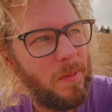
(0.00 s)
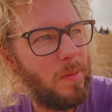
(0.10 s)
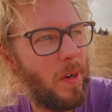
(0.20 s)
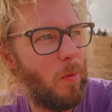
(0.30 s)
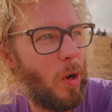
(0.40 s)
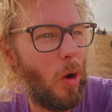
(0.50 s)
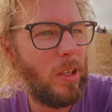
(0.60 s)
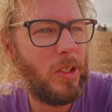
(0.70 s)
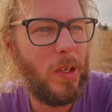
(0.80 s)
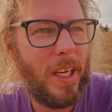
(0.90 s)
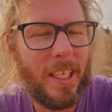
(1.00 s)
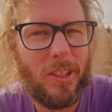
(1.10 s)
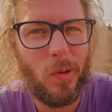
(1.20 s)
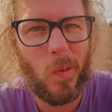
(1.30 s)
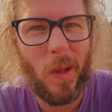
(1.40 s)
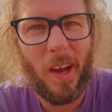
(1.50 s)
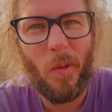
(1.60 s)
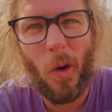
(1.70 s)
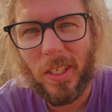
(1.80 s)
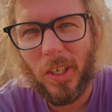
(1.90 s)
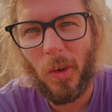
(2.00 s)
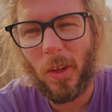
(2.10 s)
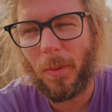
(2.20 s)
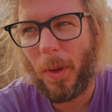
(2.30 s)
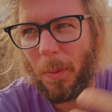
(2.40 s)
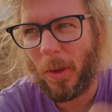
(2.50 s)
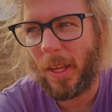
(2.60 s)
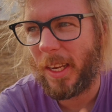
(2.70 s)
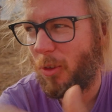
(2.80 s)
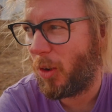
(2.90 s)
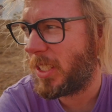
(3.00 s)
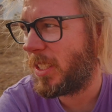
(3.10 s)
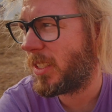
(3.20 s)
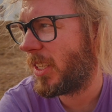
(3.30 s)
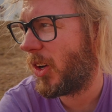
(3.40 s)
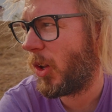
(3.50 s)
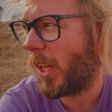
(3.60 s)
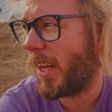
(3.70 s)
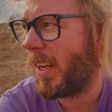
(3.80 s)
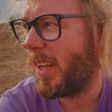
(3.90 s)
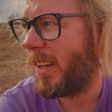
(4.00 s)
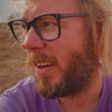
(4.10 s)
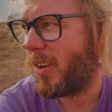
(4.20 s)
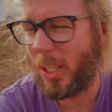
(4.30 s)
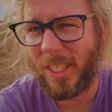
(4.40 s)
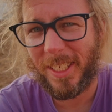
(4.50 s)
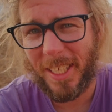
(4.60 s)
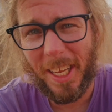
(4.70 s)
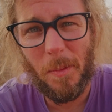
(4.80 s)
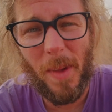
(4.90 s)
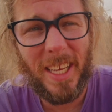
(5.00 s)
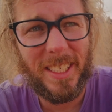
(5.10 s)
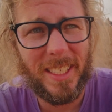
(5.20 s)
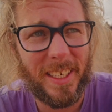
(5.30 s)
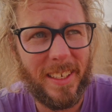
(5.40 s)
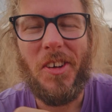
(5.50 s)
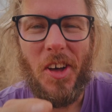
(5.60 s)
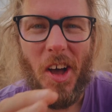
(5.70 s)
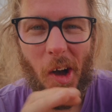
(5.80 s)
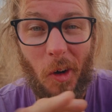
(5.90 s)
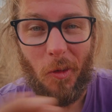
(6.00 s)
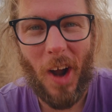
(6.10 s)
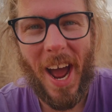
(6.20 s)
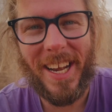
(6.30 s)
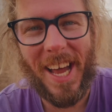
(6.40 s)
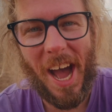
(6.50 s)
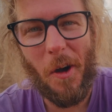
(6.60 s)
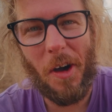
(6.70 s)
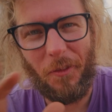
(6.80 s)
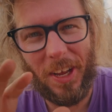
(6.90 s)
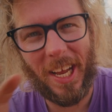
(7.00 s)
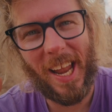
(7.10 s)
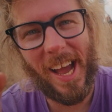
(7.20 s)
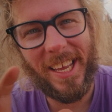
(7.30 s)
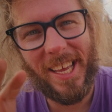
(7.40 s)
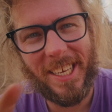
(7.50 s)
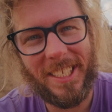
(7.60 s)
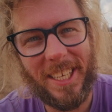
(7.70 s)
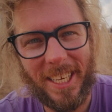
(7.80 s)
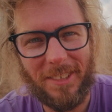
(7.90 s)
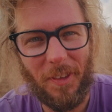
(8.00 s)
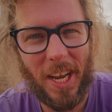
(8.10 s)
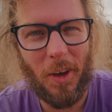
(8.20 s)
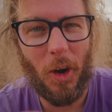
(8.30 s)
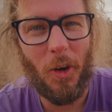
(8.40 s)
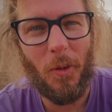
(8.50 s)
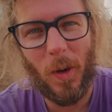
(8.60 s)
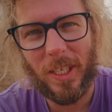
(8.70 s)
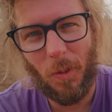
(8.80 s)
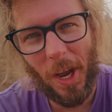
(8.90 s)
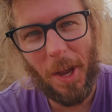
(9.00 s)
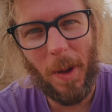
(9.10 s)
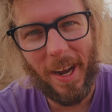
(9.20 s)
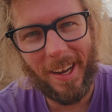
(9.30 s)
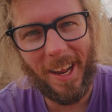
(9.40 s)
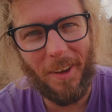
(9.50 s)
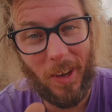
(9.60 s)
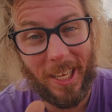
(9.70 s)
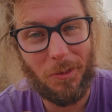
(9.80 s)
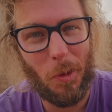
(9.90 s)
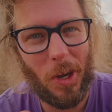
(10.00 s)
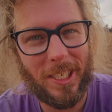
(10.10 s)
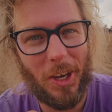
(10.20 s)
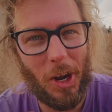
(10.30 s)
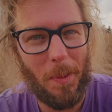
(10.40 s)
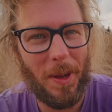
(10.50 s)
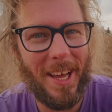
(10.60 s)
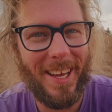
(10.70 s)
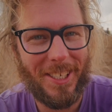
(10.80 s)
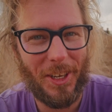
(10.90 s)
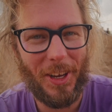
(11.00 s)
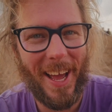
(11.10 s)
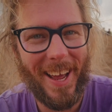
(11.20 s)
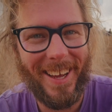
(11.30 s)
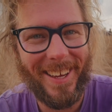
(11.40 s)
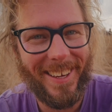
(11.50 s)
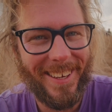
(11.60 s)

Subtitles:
But we're also here to like watch all the people in the dresses and all that, which is still amazing. Right now I feel like yesterday's video was way better than this one's gonna be today.